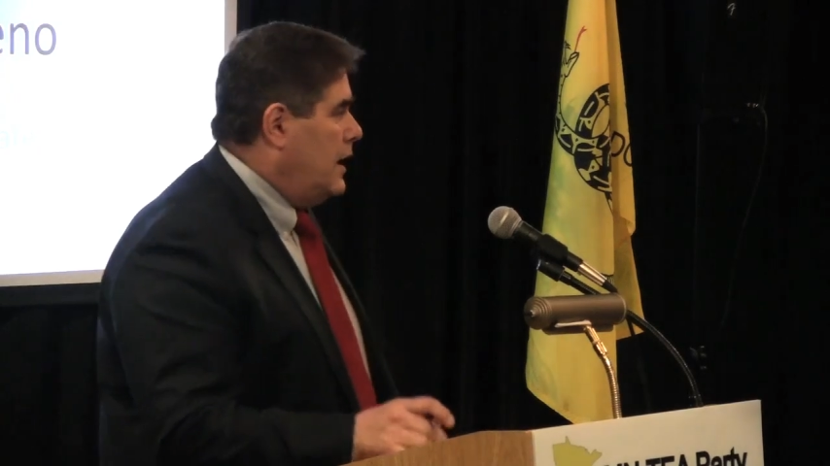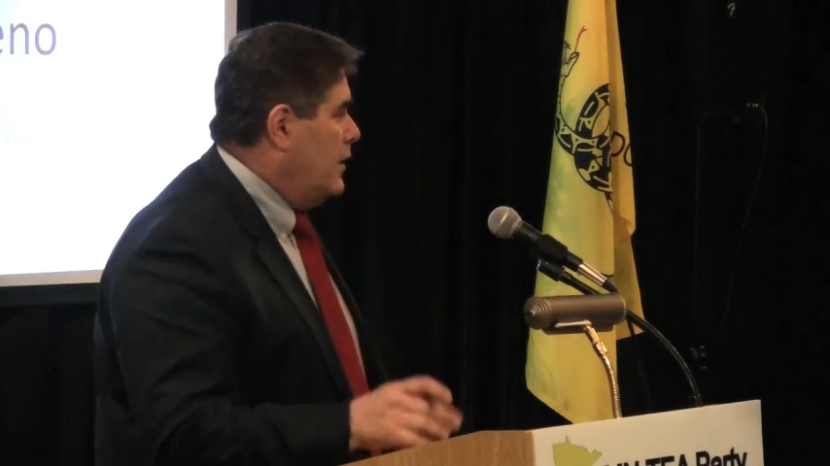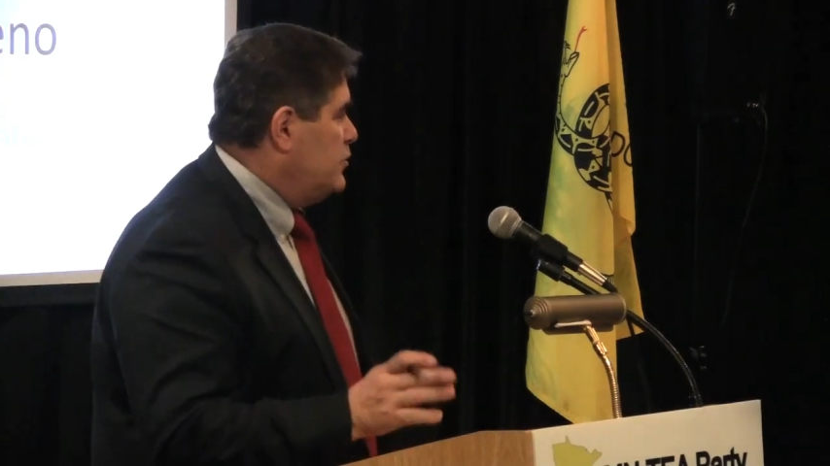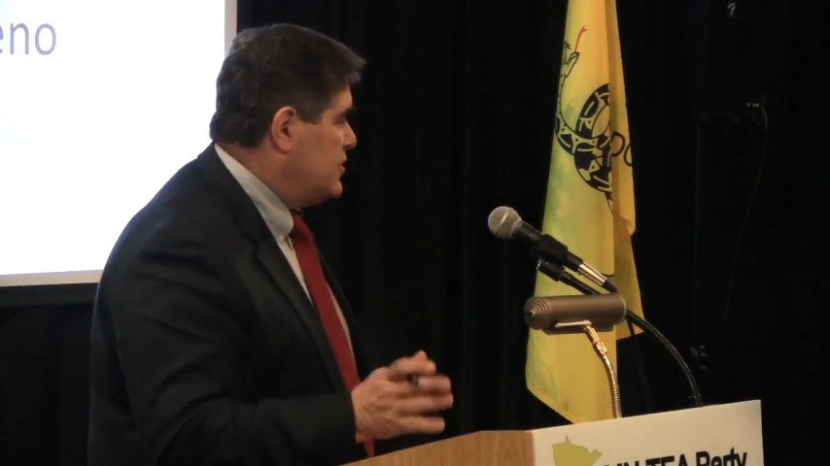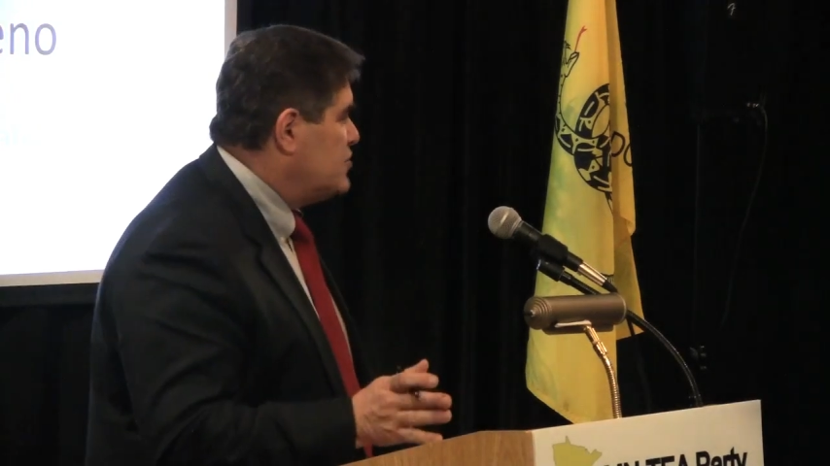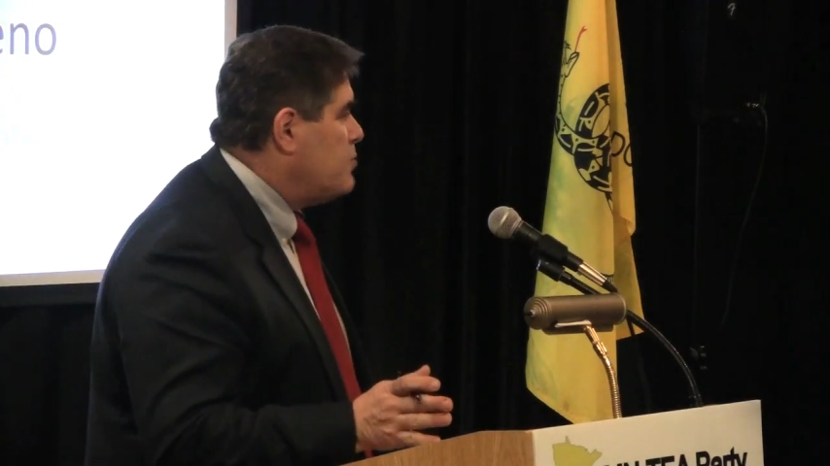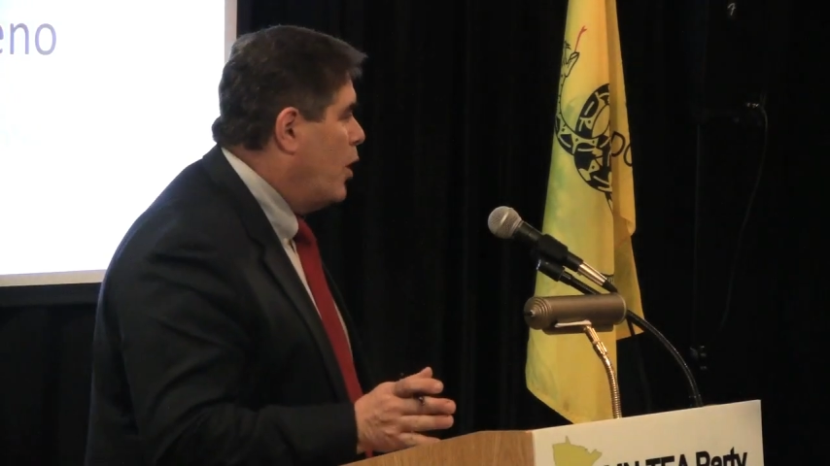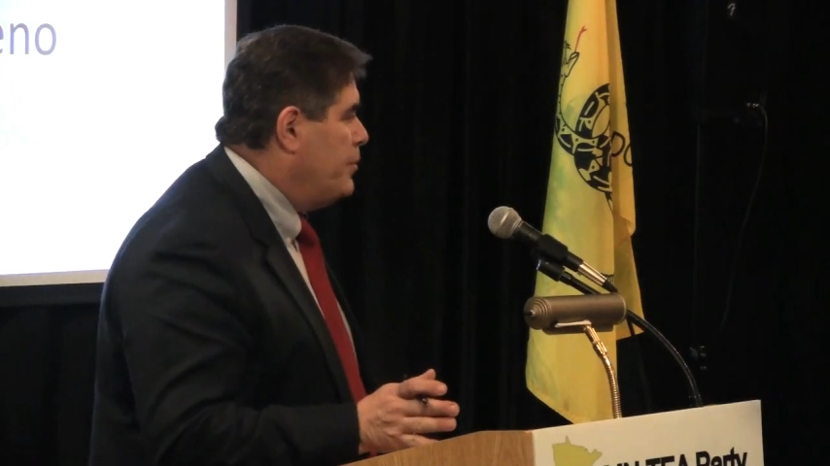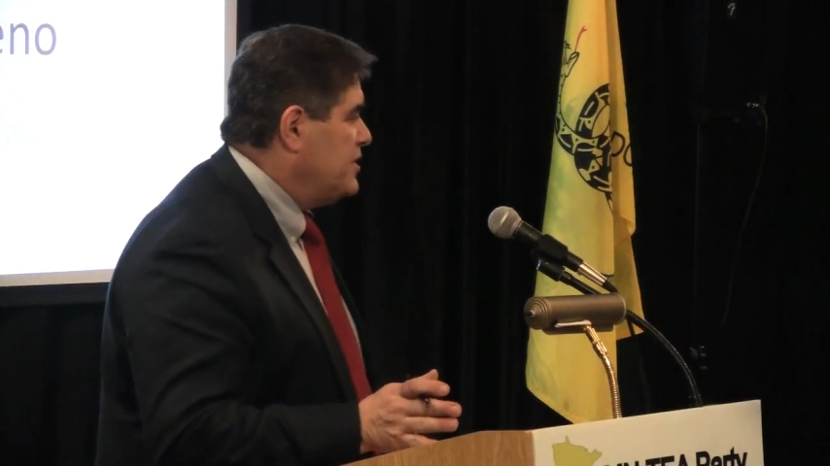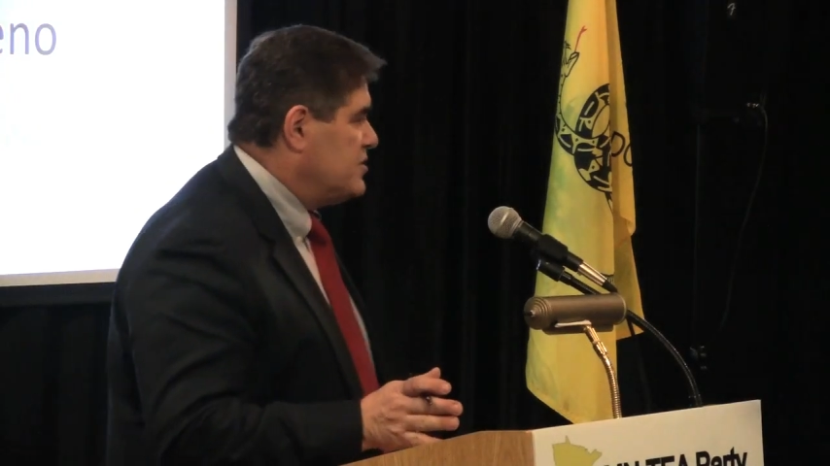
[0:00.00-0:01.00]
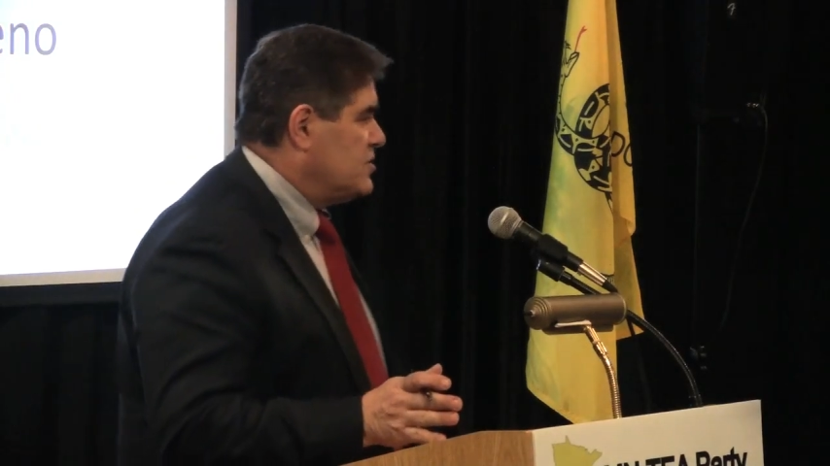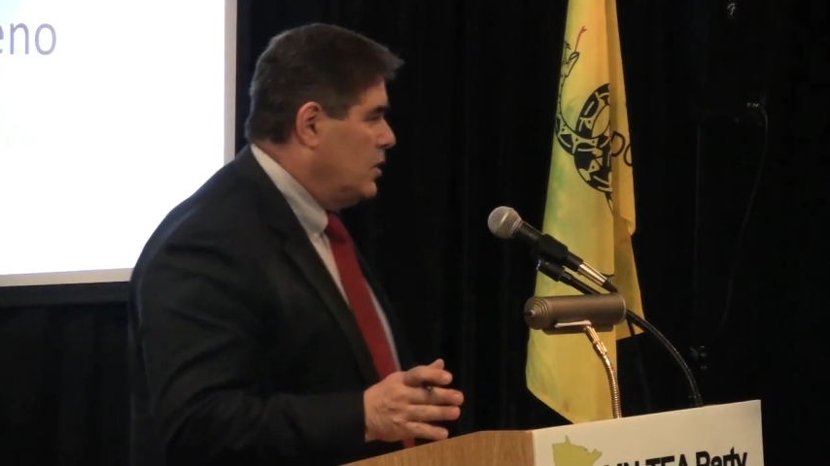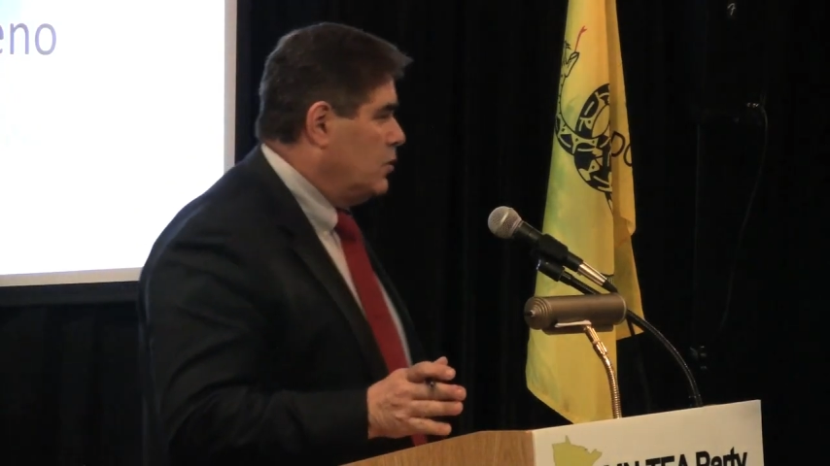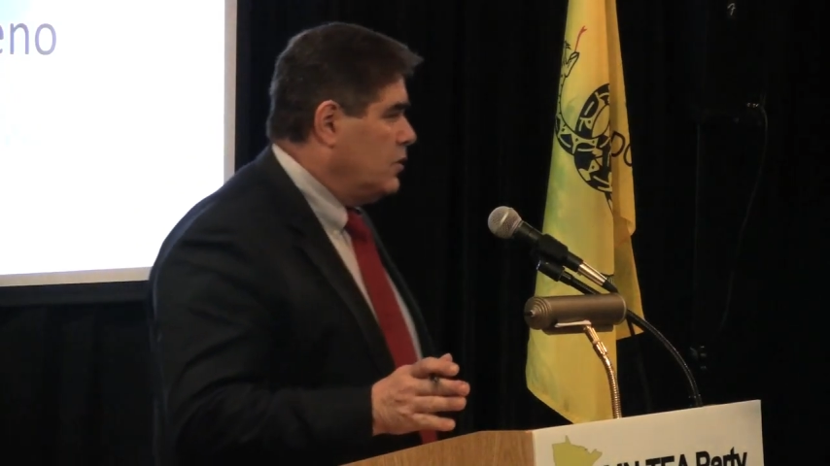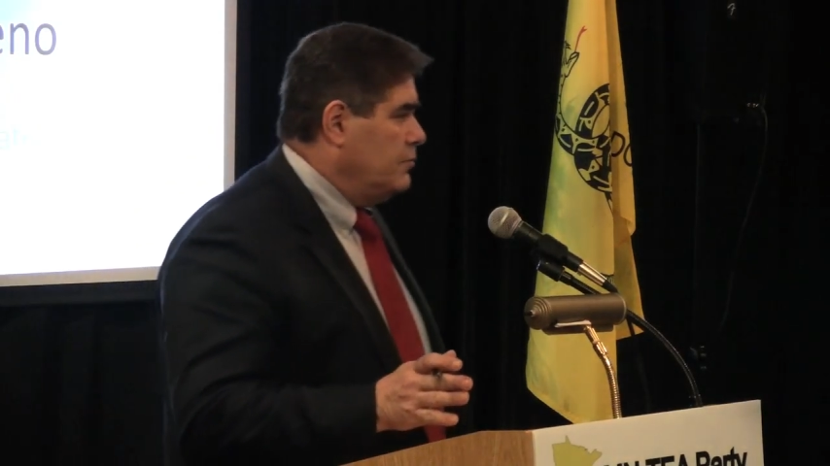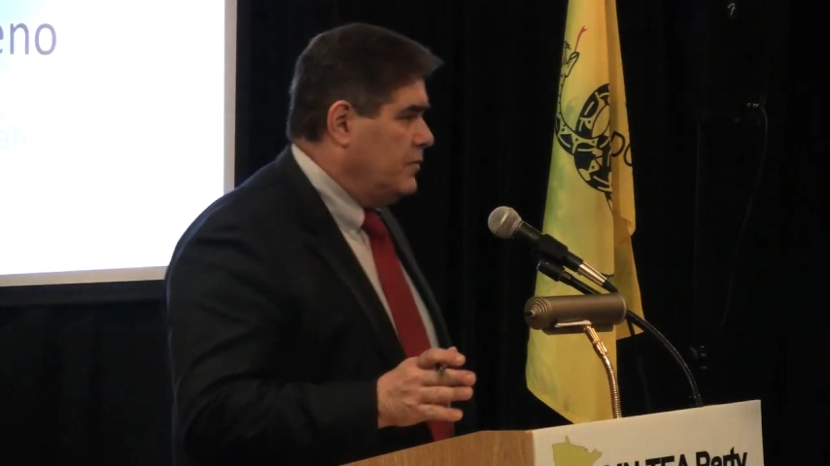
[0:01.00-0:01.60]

I was a small business owner.